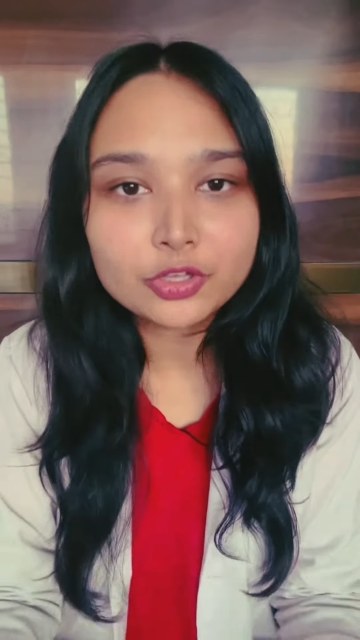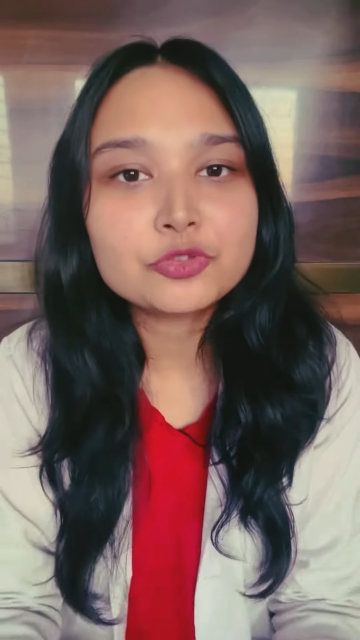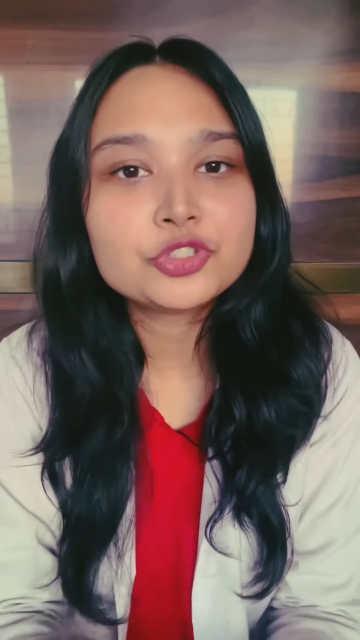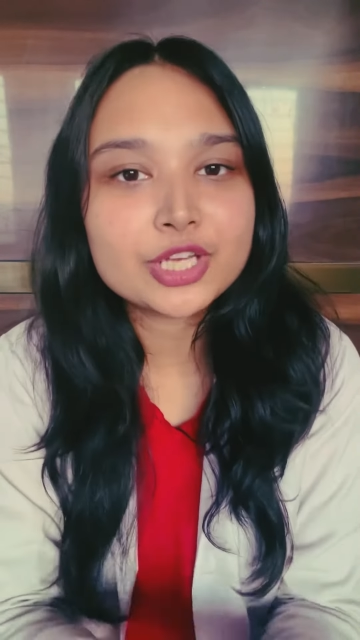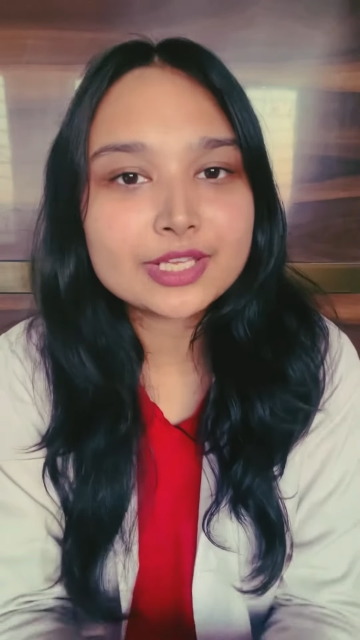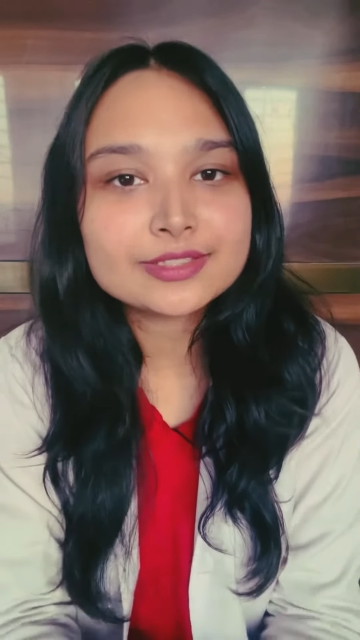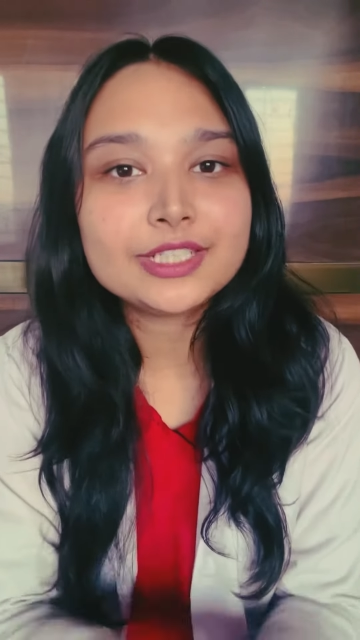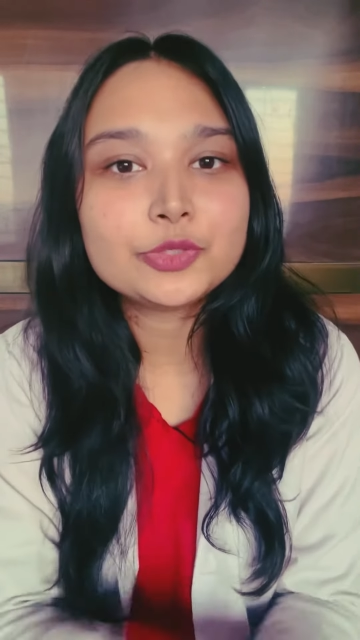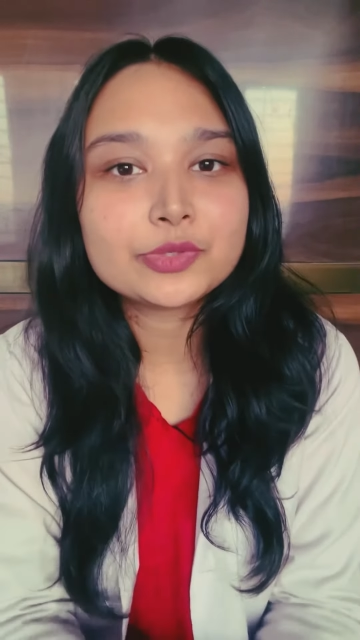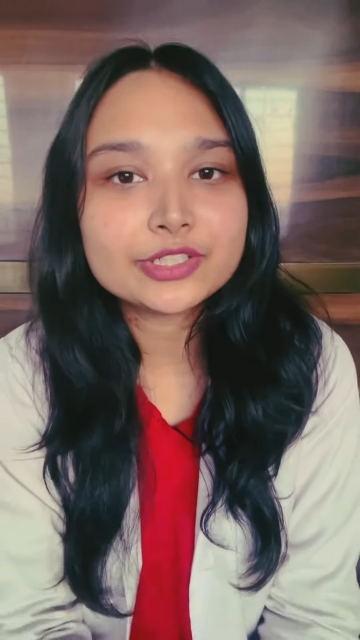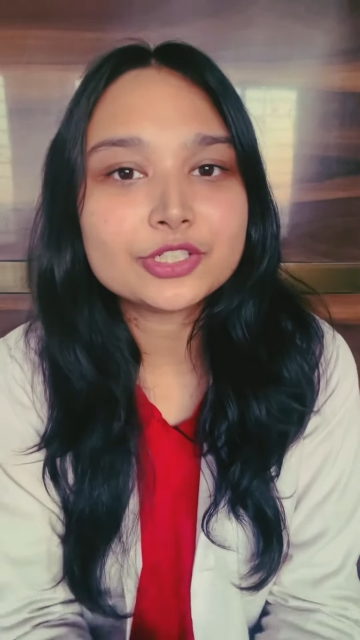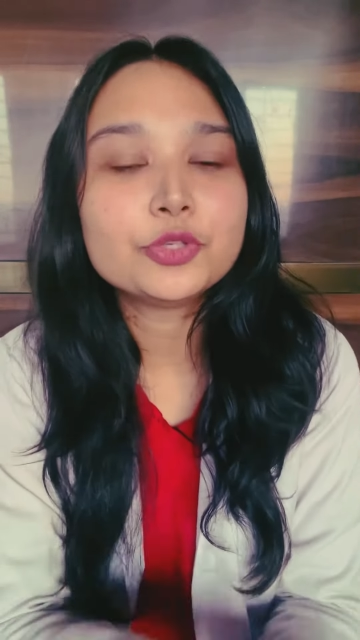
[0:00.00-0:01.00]
you just need to
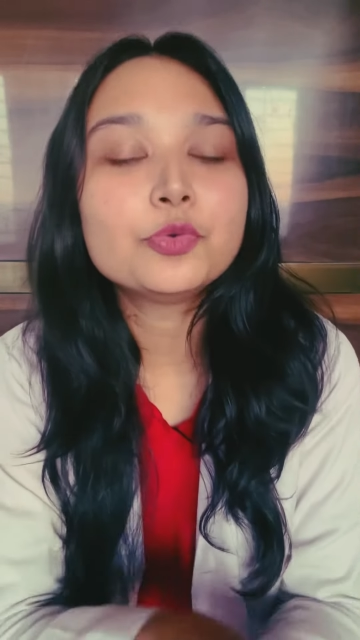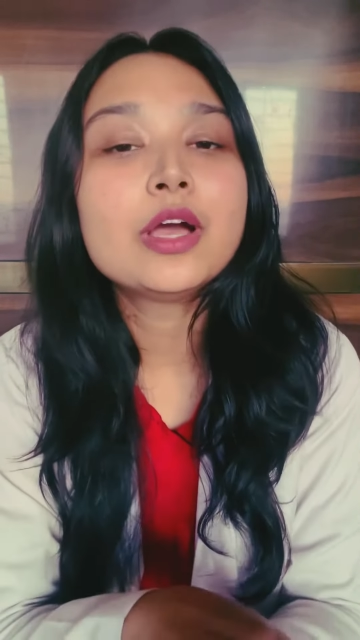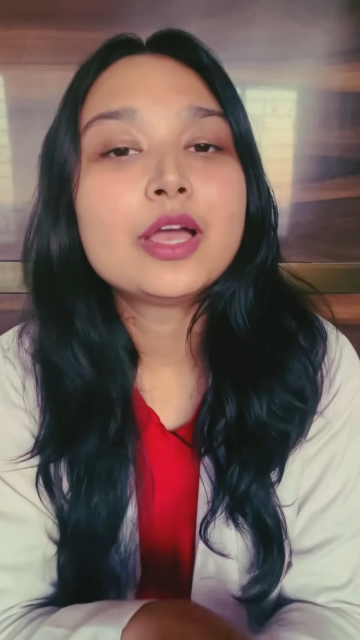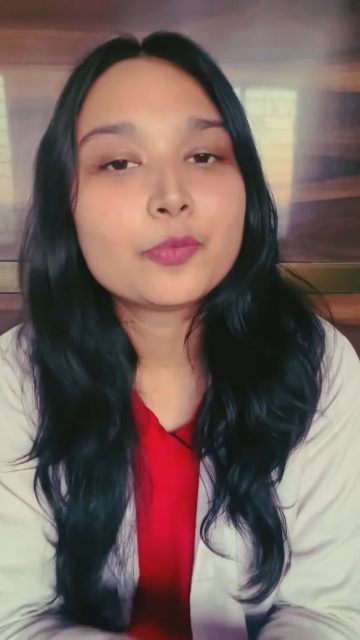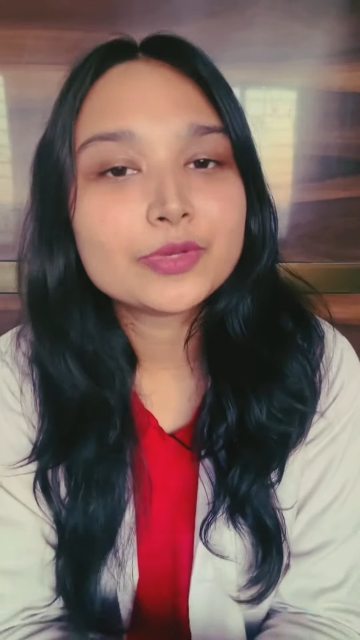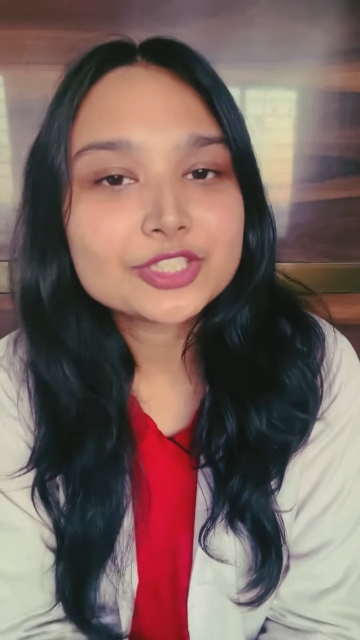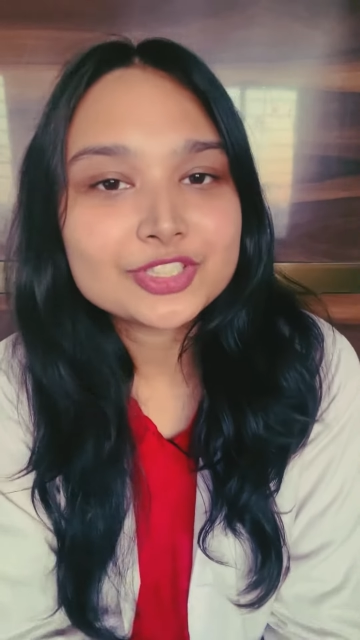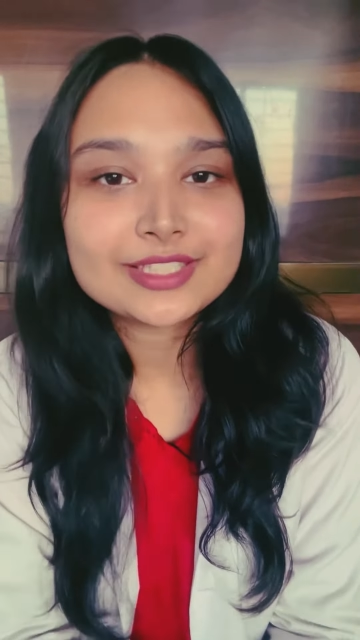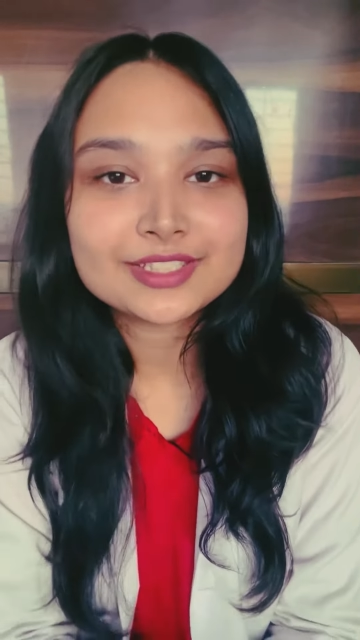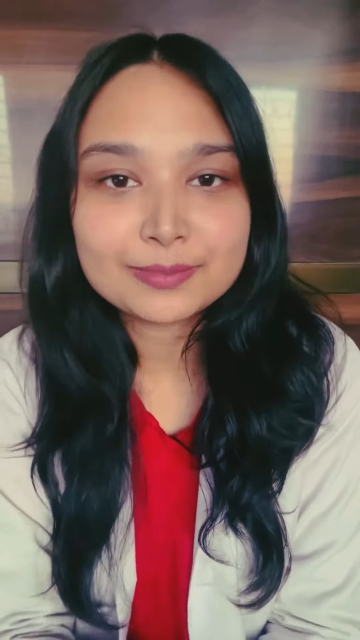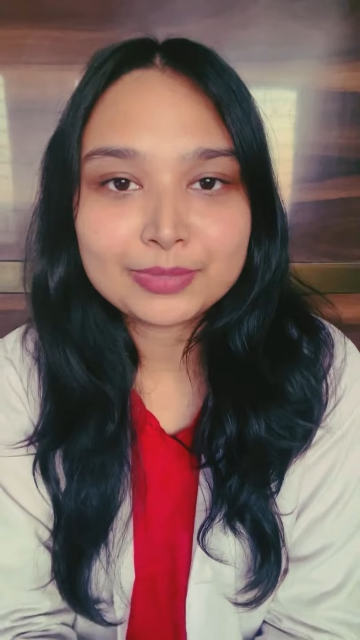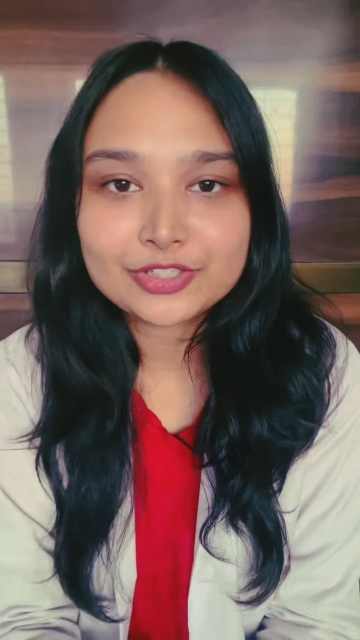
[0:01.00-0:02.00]
continue with the chest
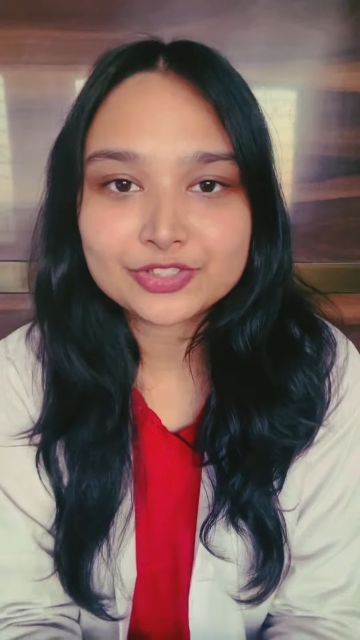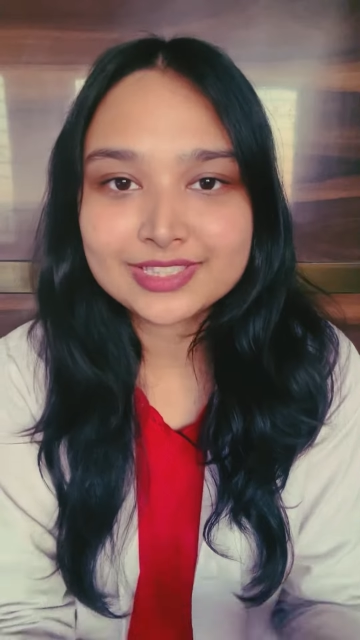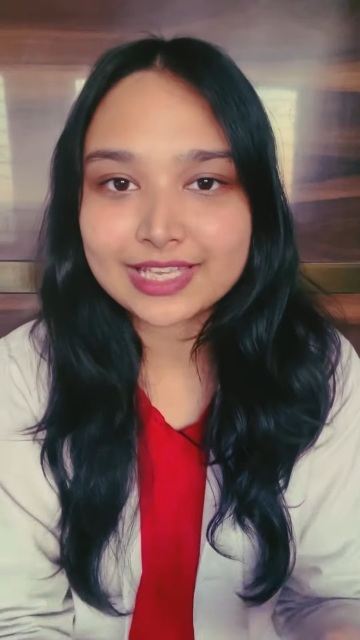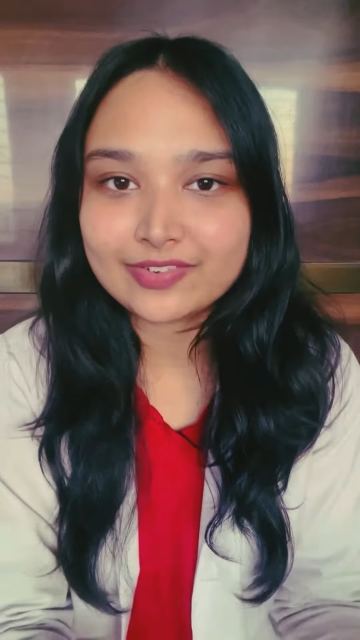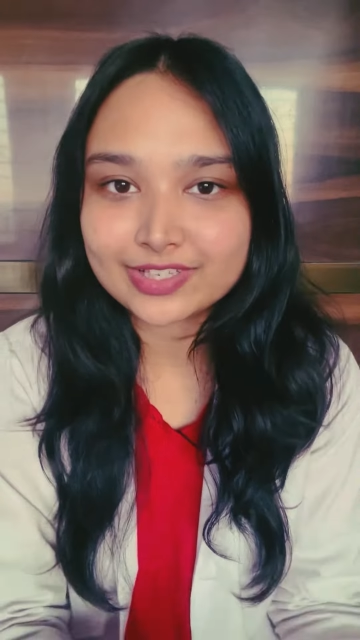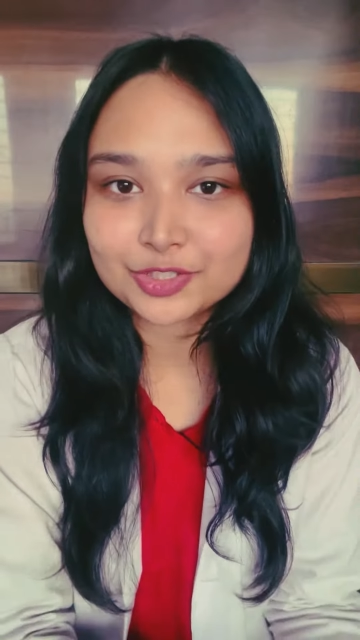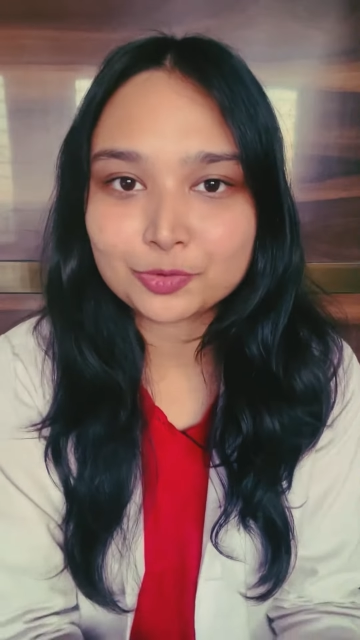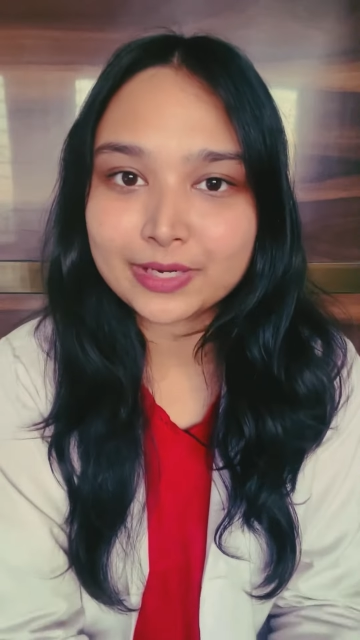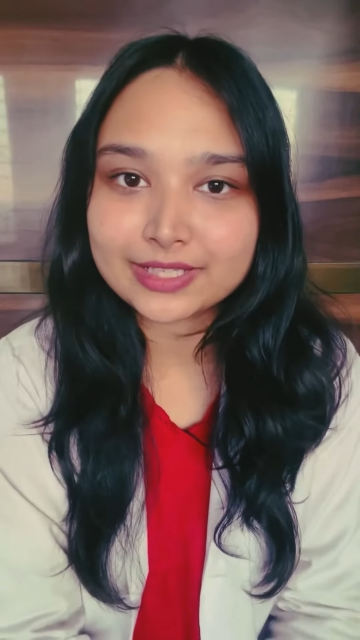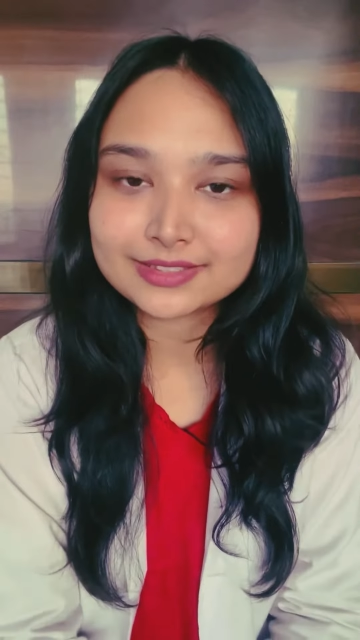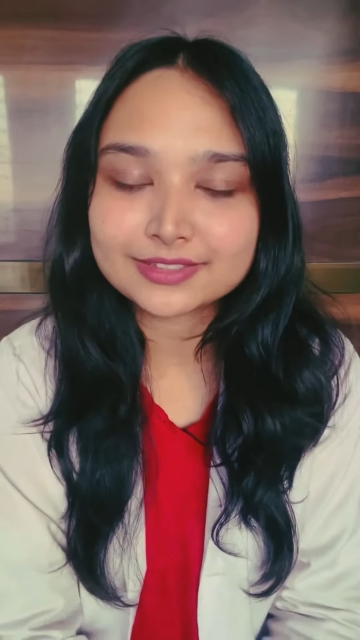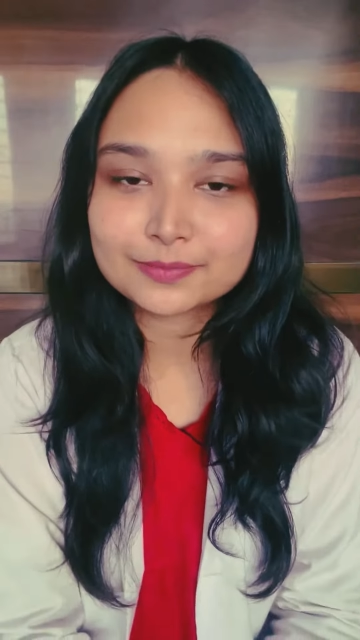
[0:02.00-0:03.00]
compressions and rescue breaths.